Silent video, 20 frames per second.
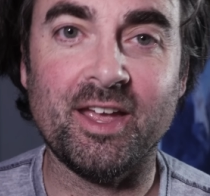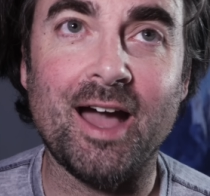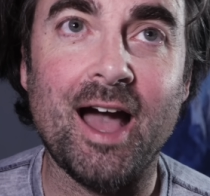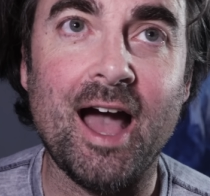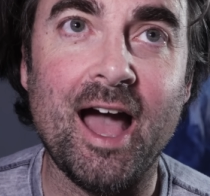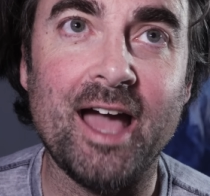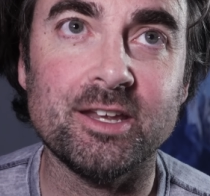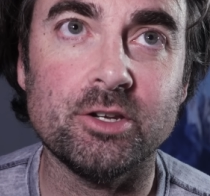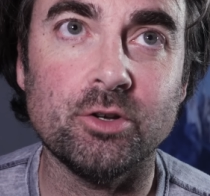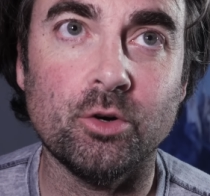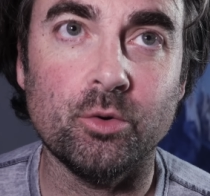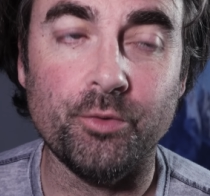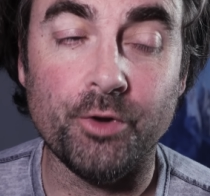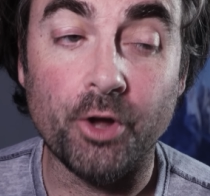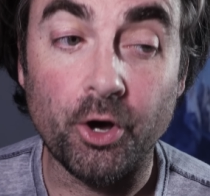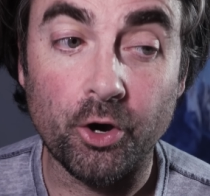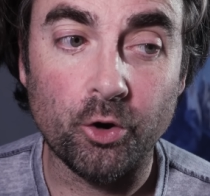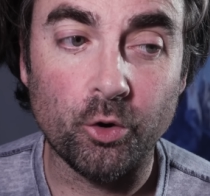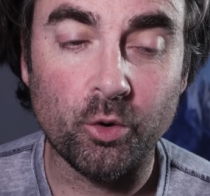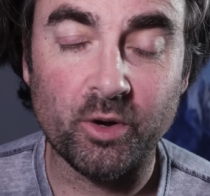I don't
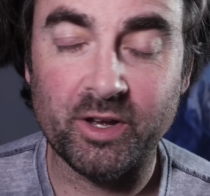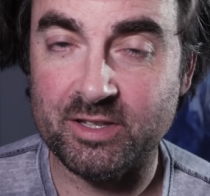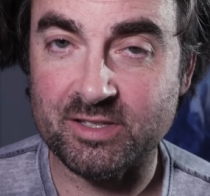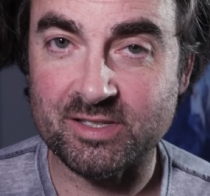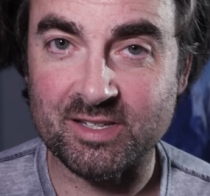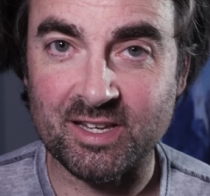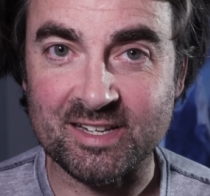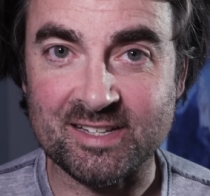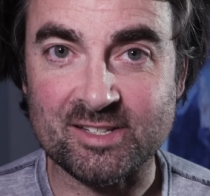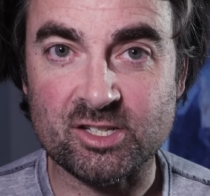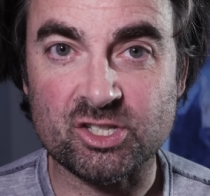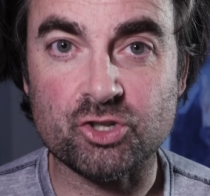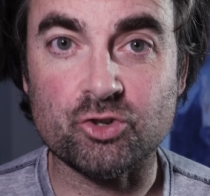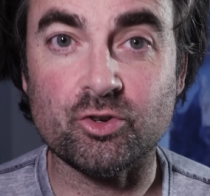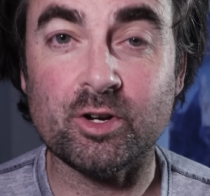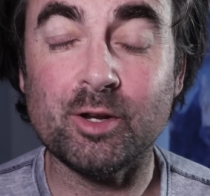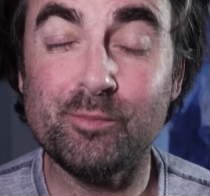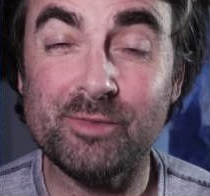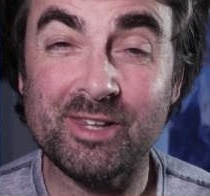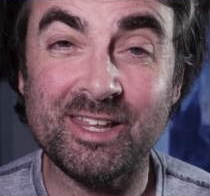know. It's
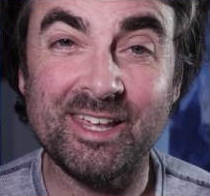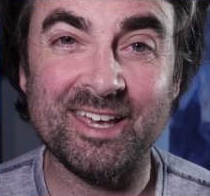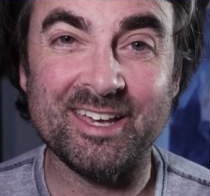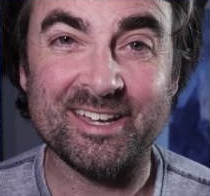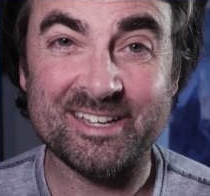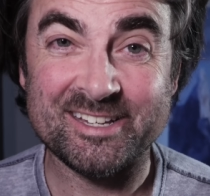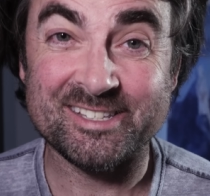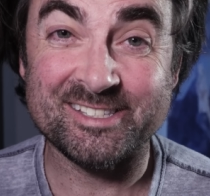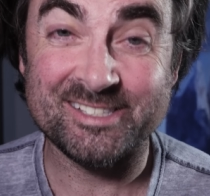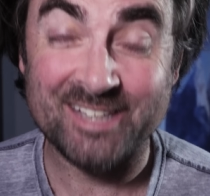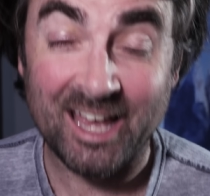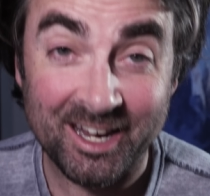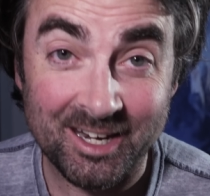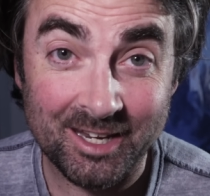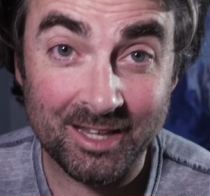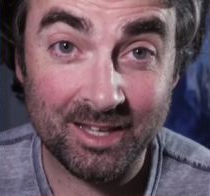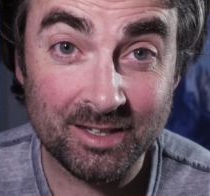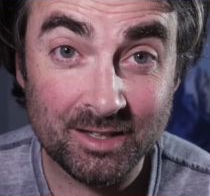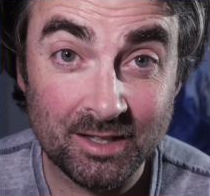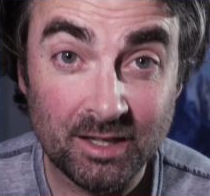extremely
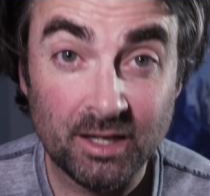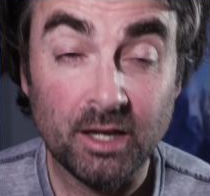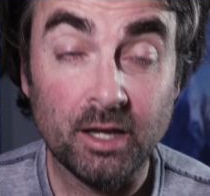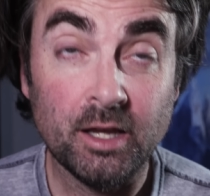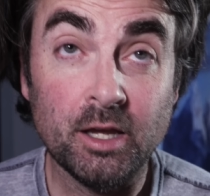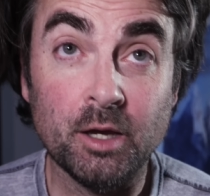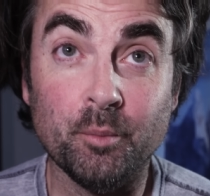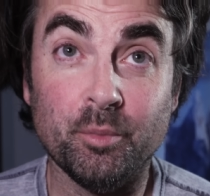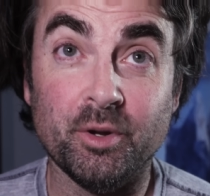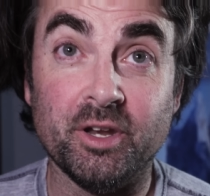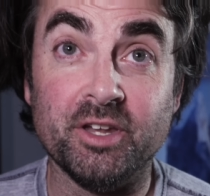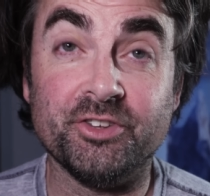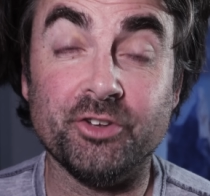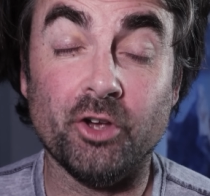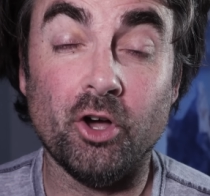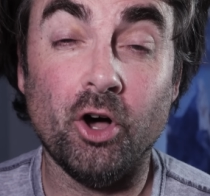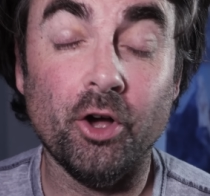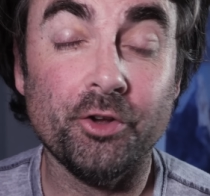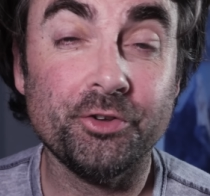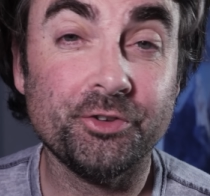exciting, but it's
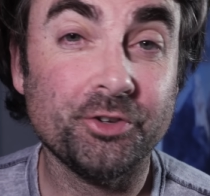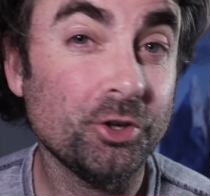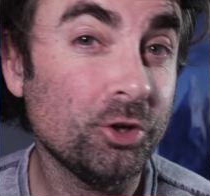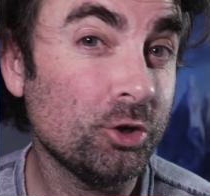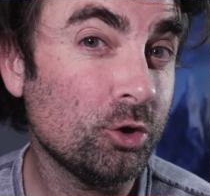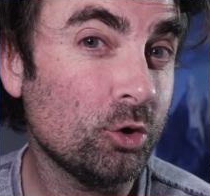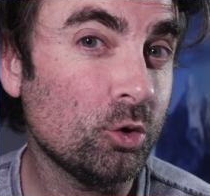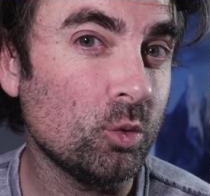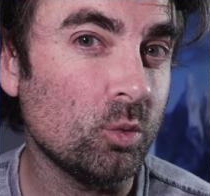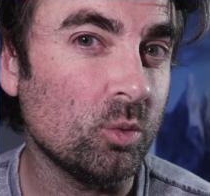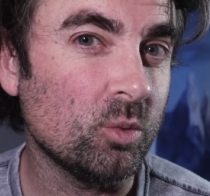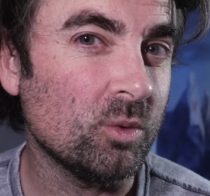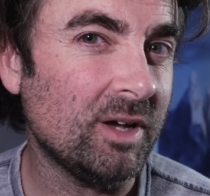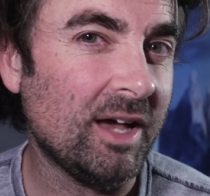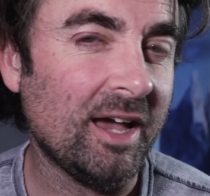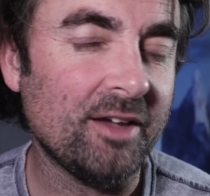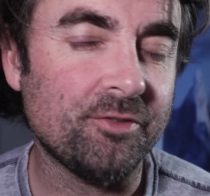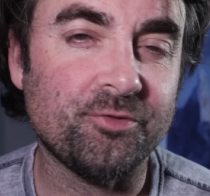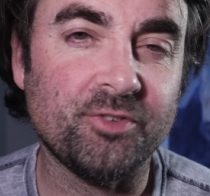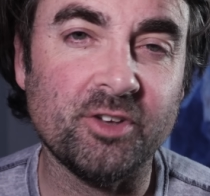also,
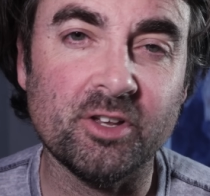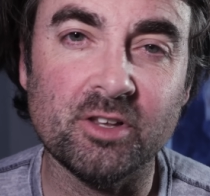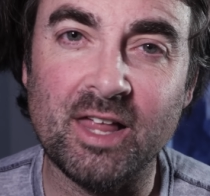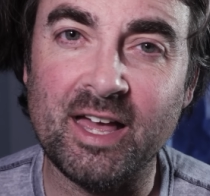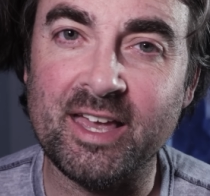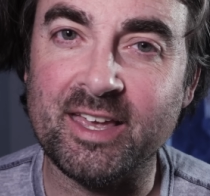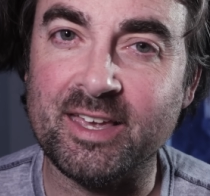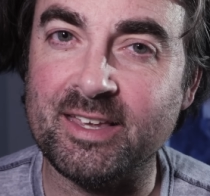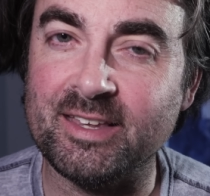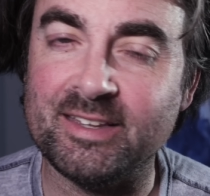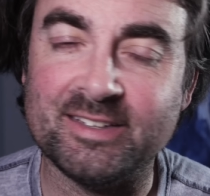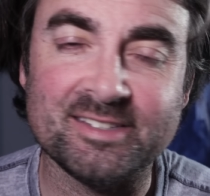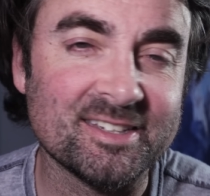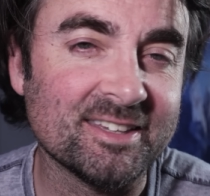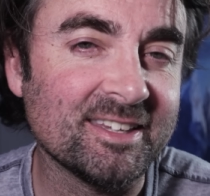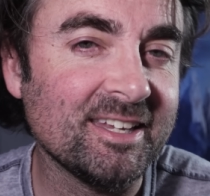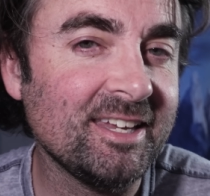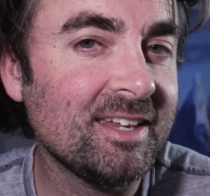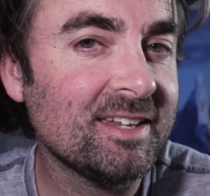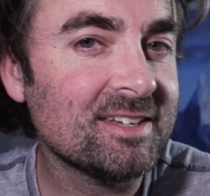I feel like it's
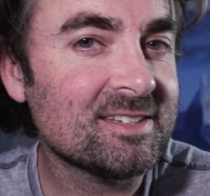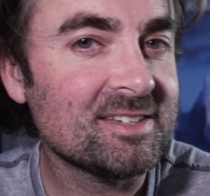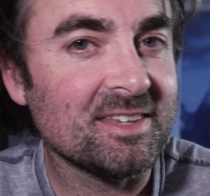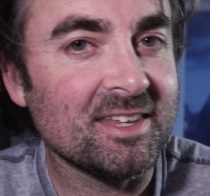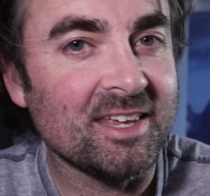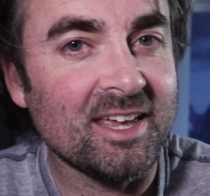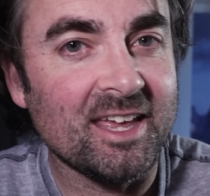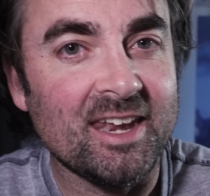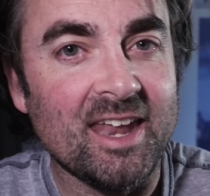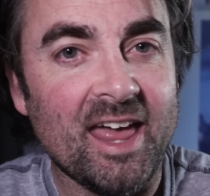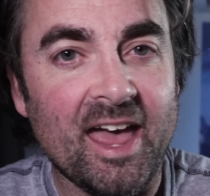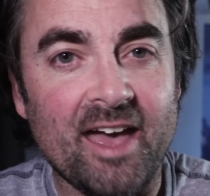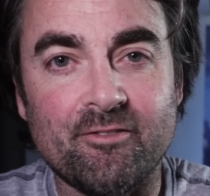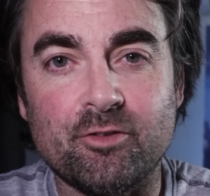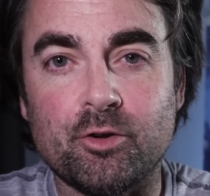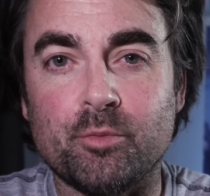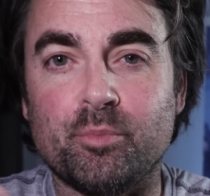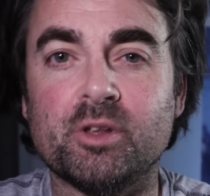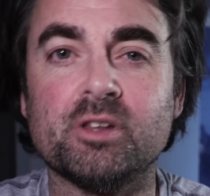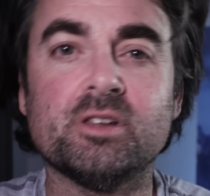leading to the
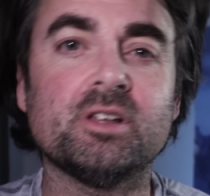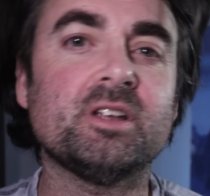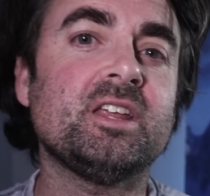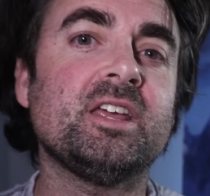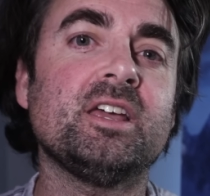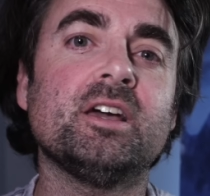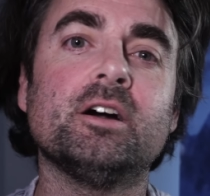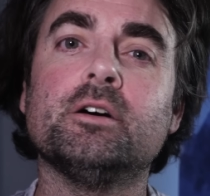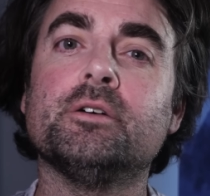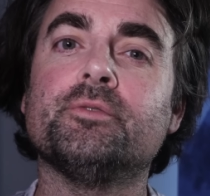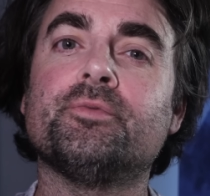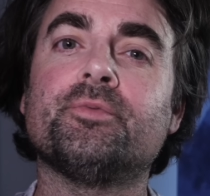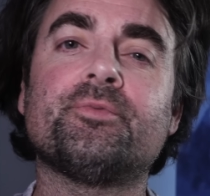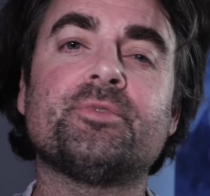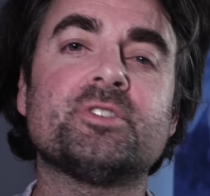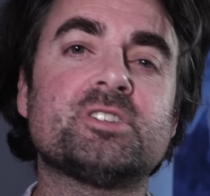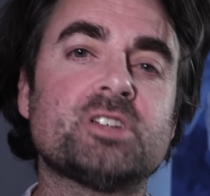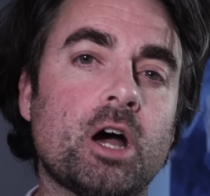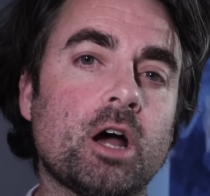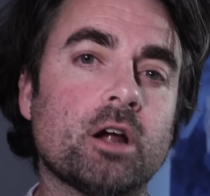inevitability of
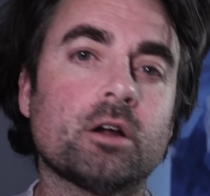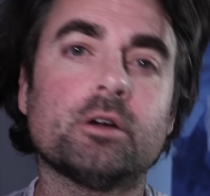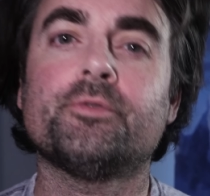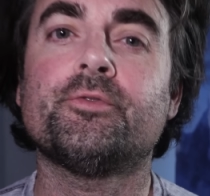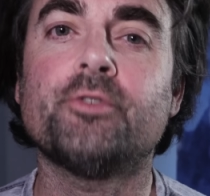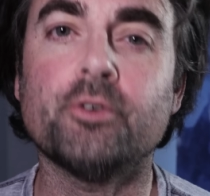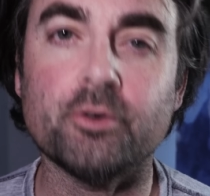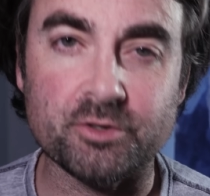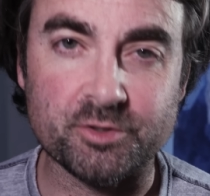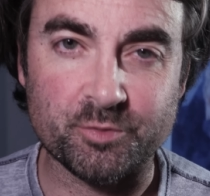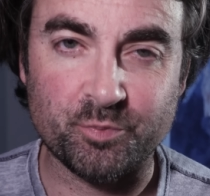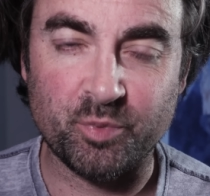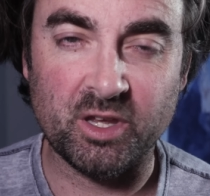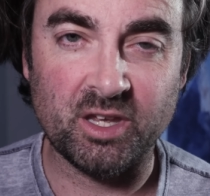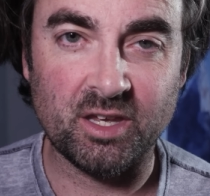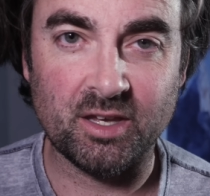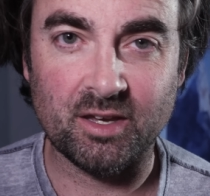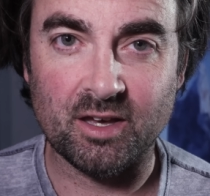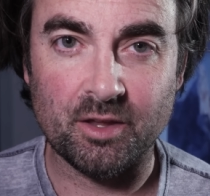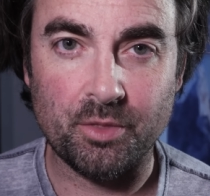photographers
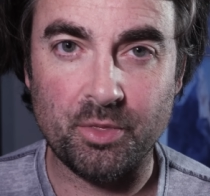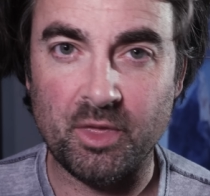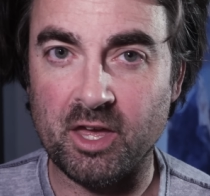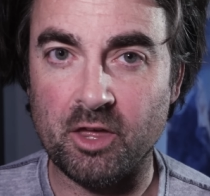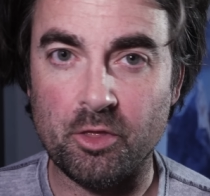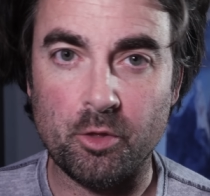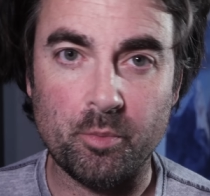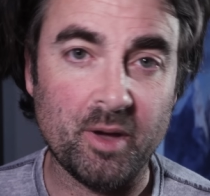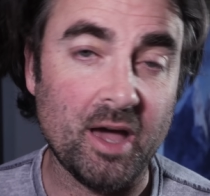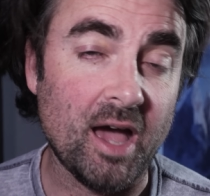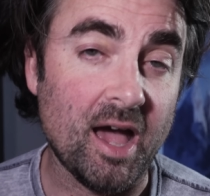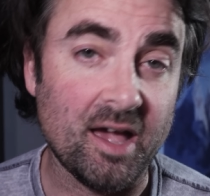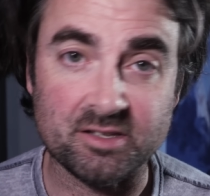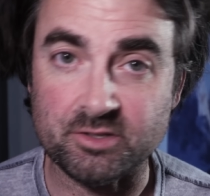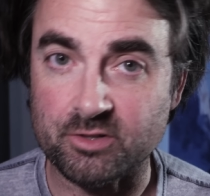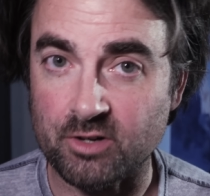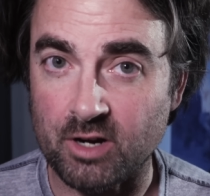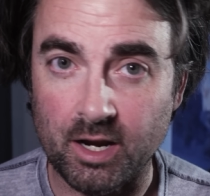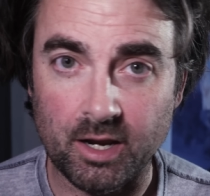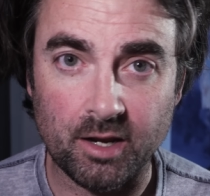being a thing of the
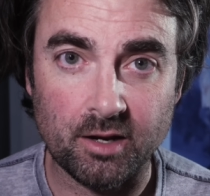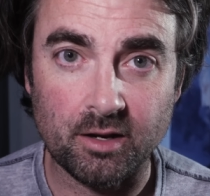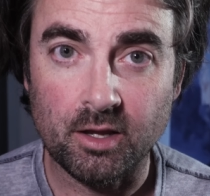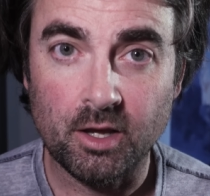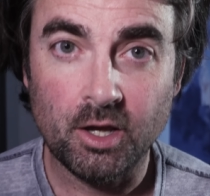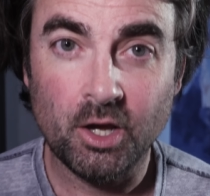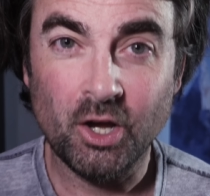past, right?